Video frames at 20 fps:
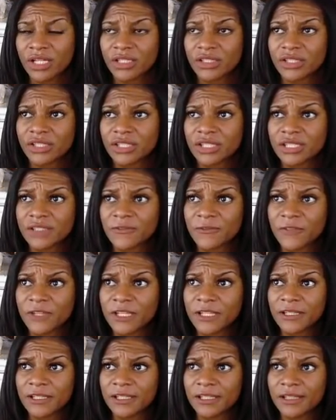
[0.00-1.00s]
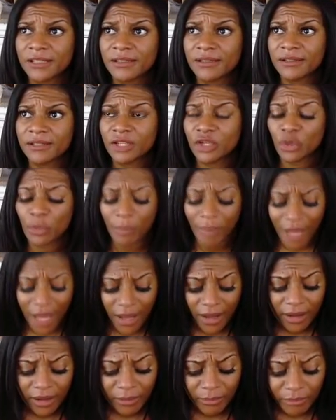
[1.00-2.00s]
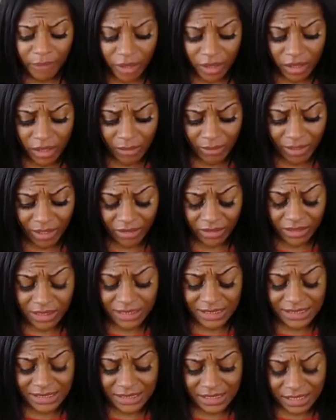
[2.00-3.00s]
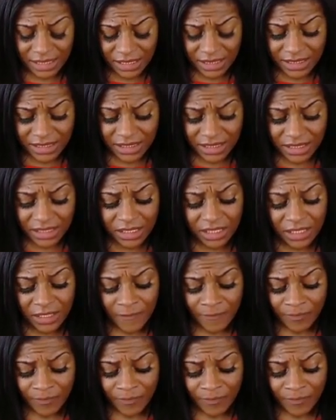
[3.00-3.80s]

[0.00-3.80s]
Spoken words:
just feeling, you know, bah humbug about the season.